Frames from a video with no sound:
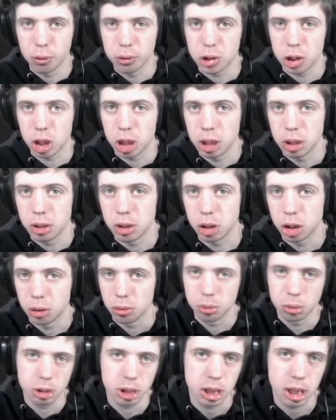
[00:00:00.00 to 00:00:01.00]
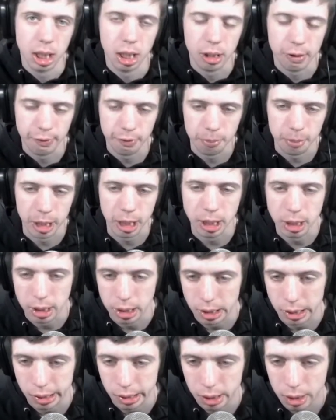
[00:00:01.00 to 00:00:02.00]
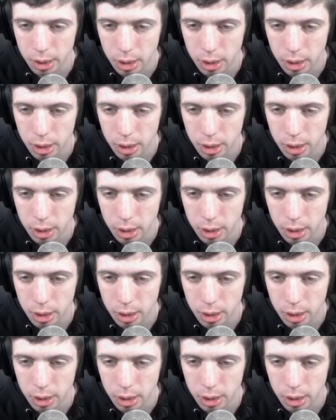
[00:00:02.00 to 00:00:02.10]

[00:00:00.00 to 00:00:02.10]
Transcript: screen. You won't see anything behind it.